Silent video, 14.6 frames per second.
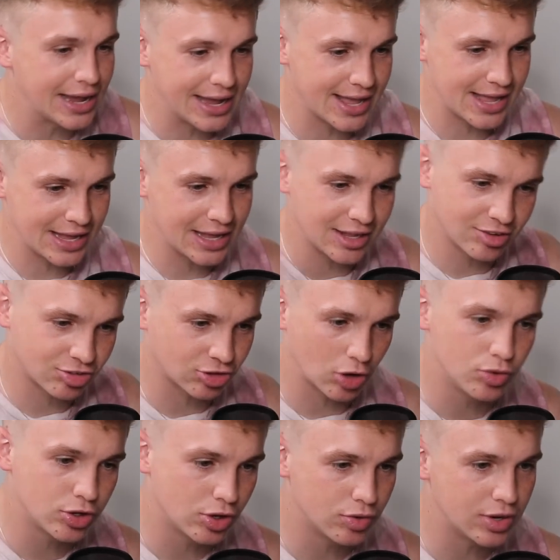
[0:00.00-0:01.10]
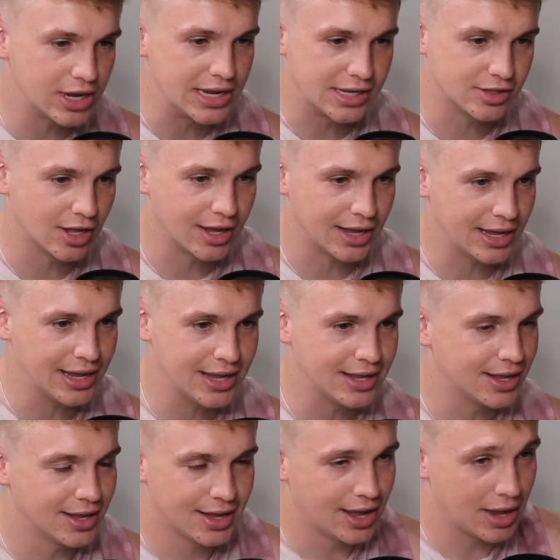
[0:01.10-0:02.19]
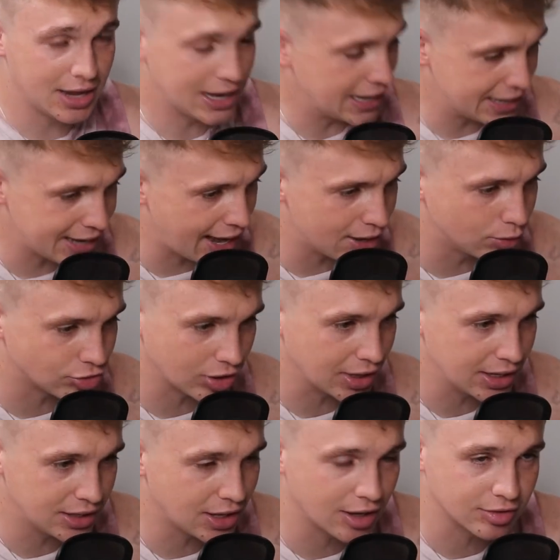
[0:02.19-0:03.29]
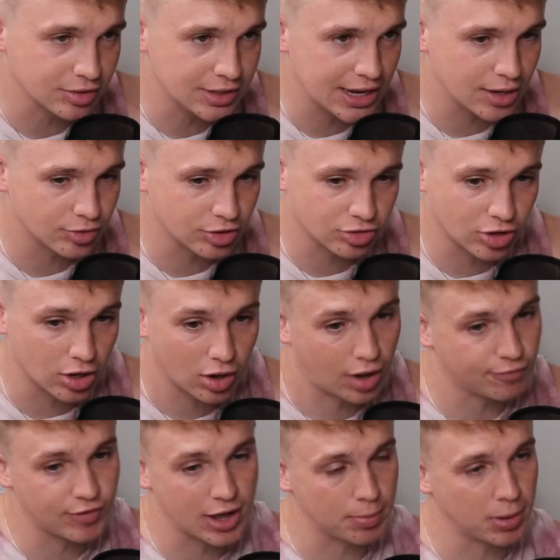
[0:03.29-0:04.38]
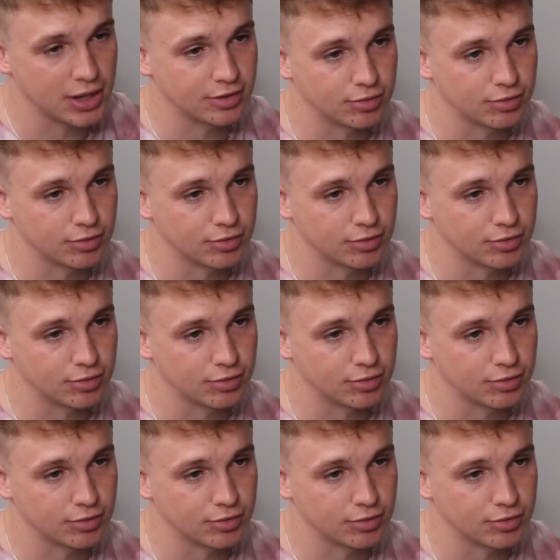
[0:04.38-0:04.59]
it is so unique that he nails it. He nails it. So like, fair play